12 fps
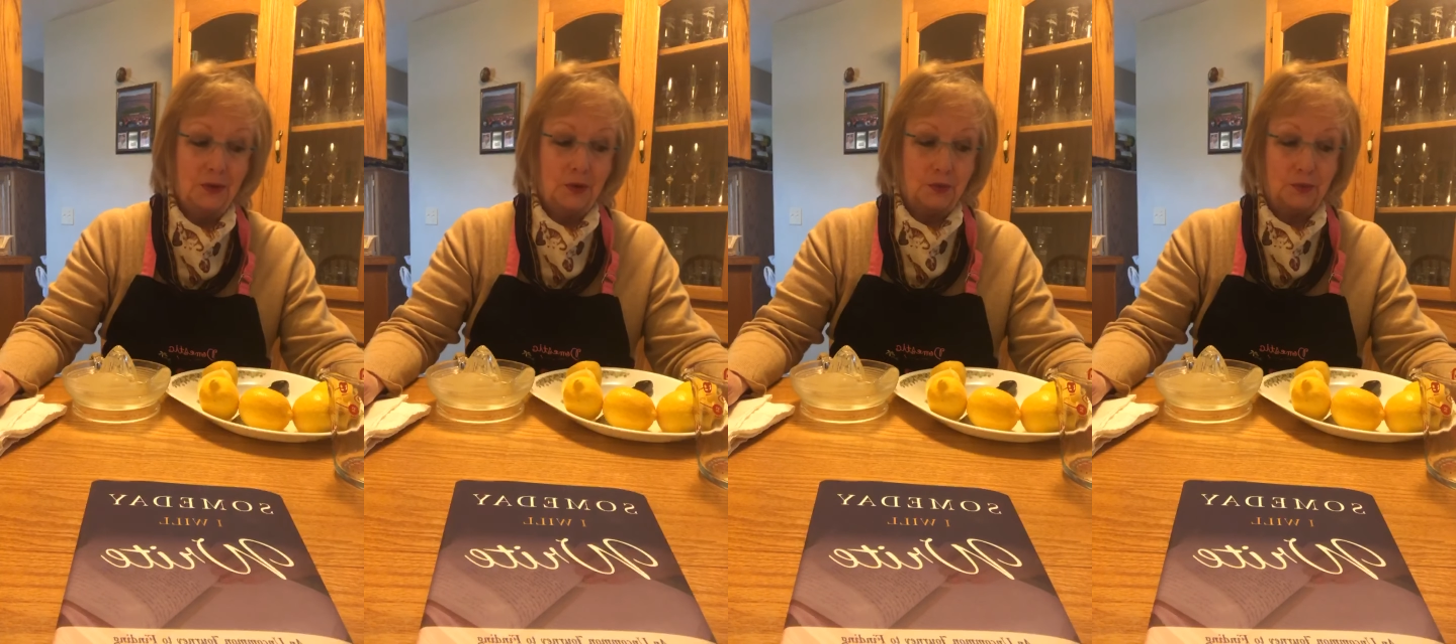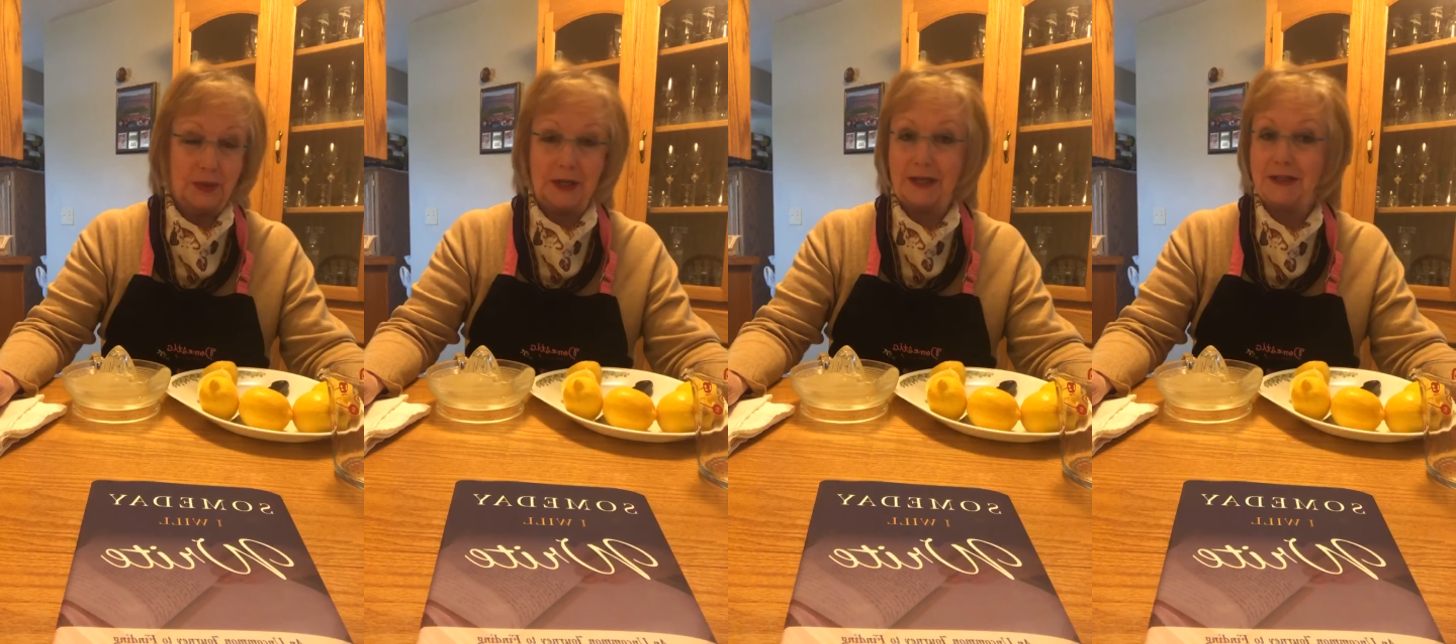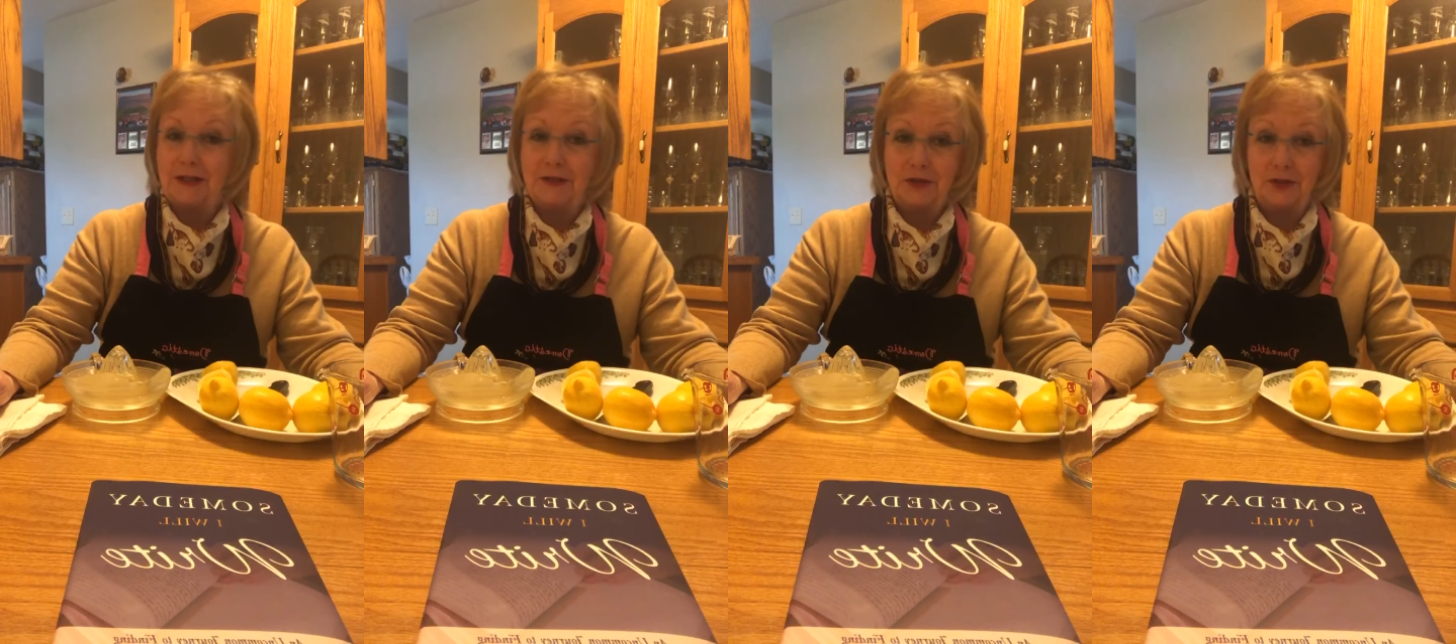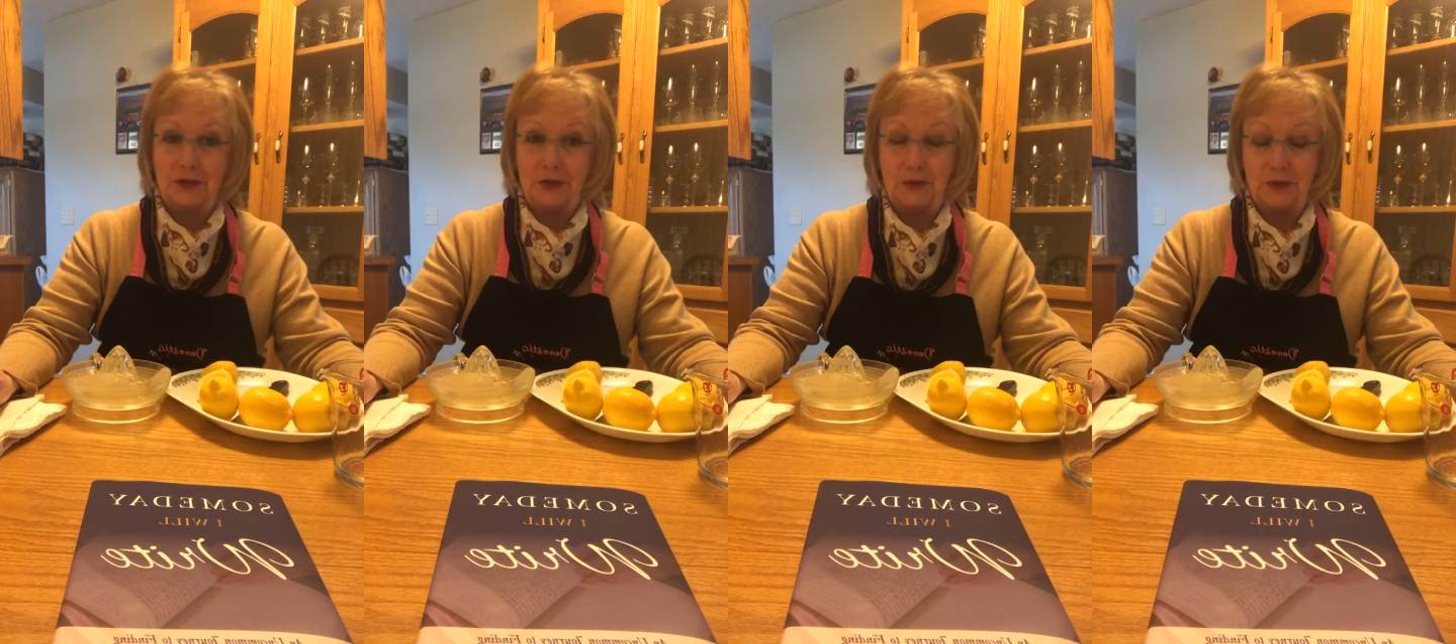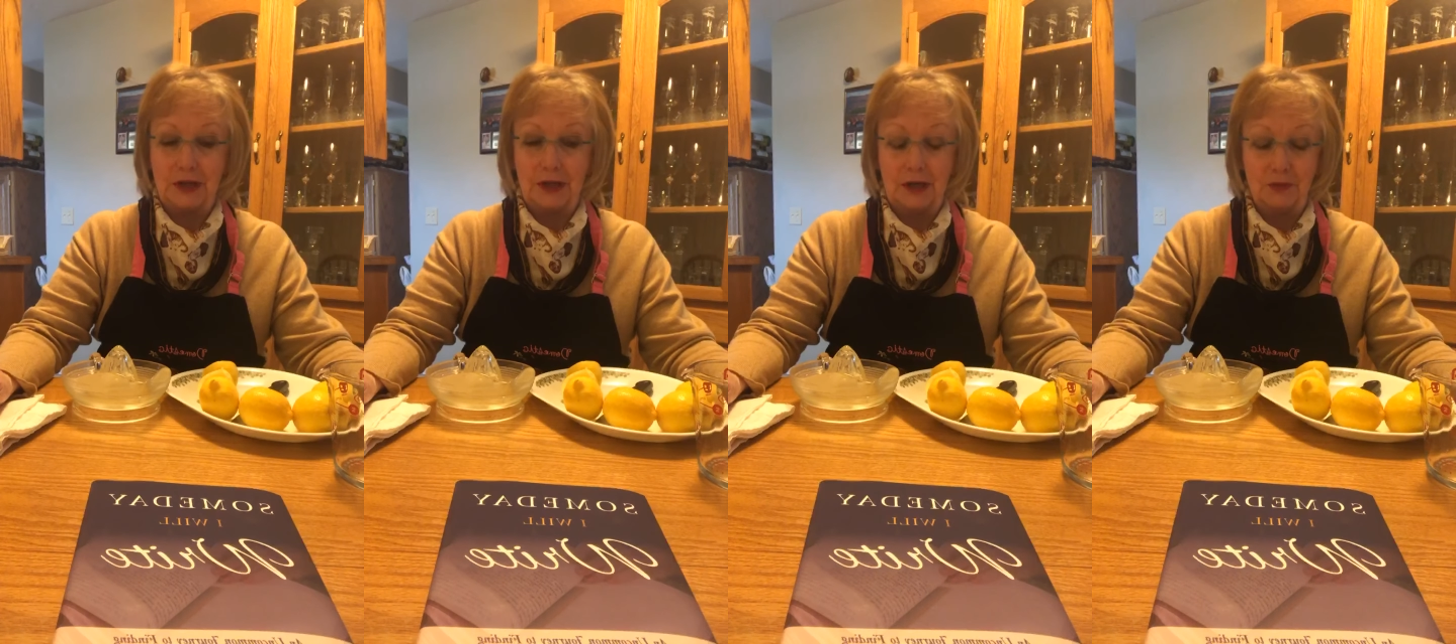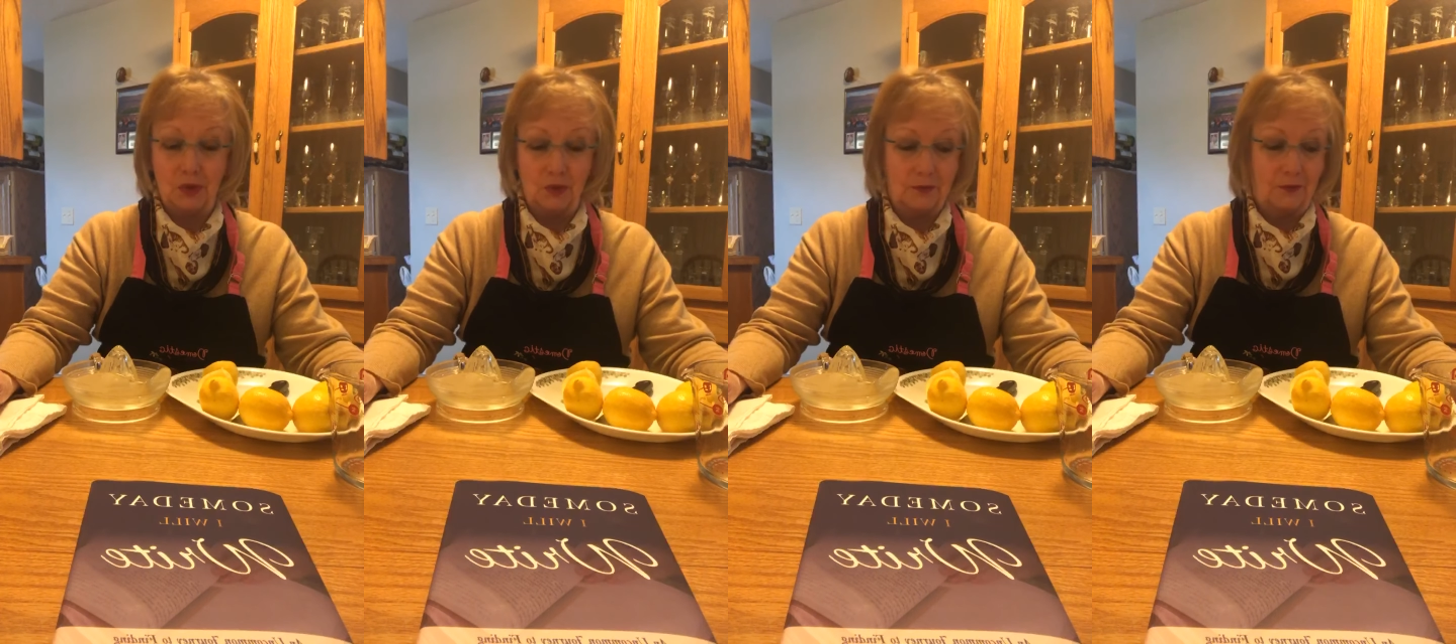read to you that I
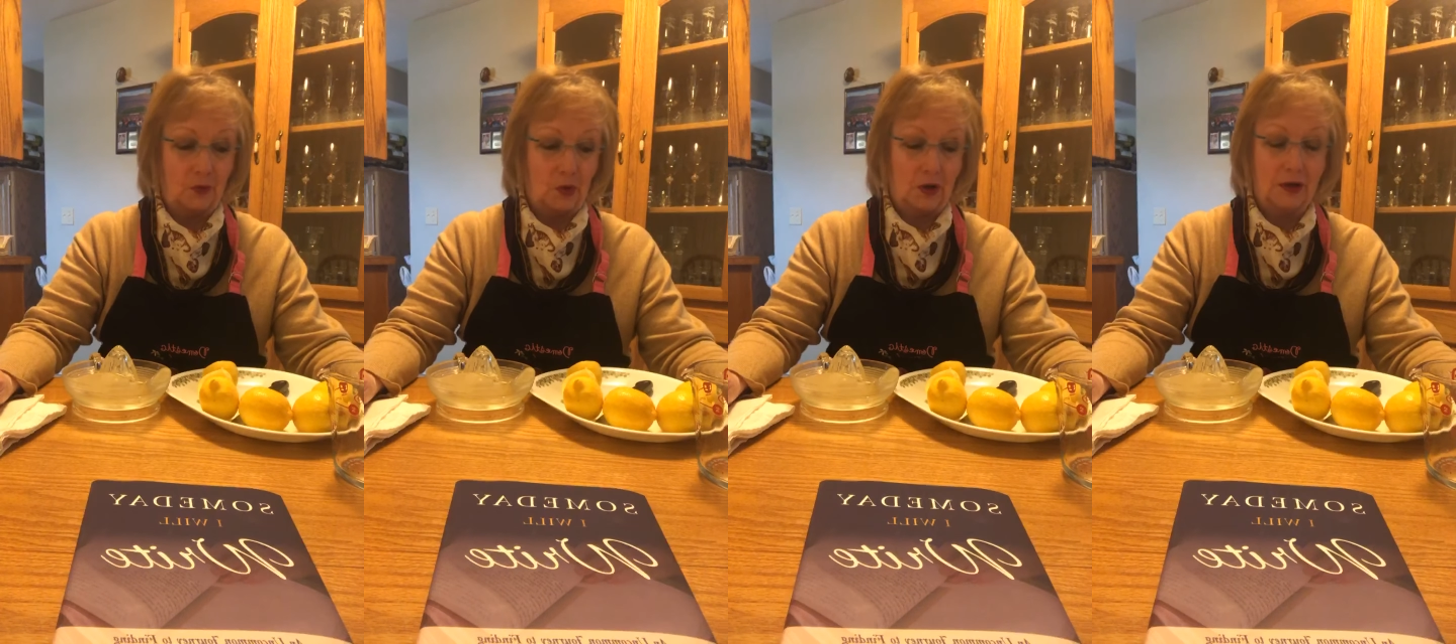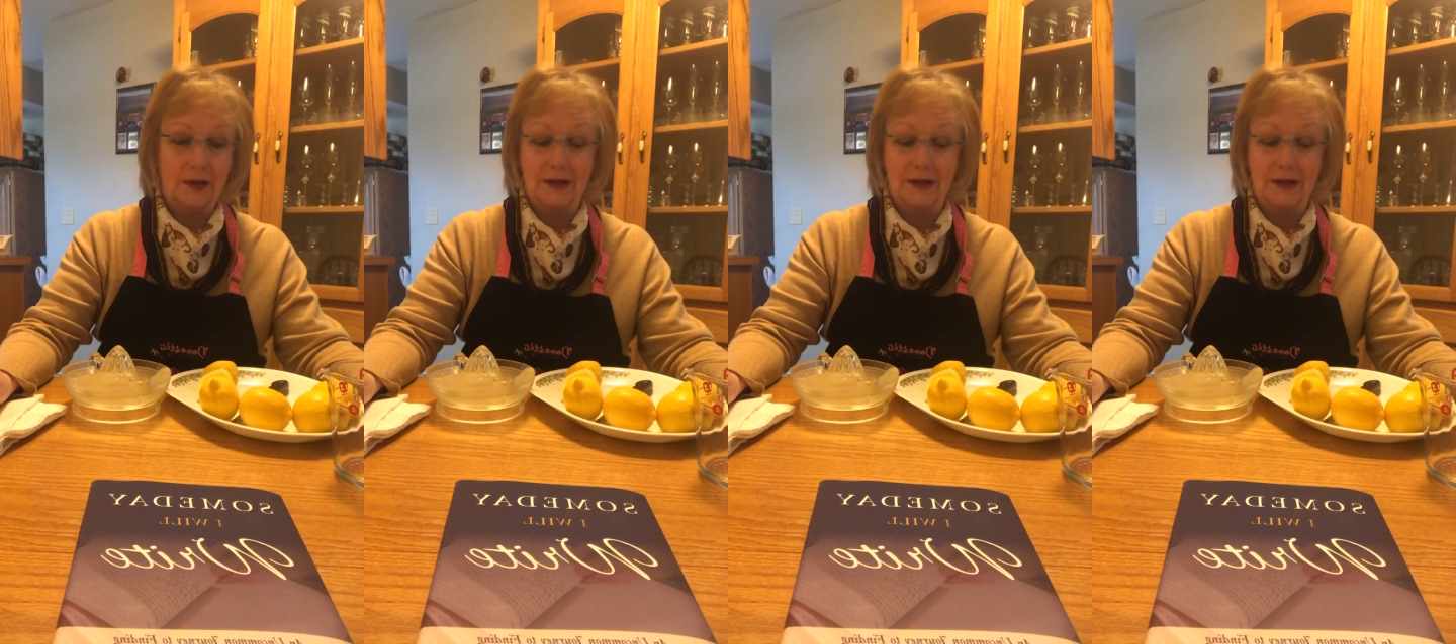wrote for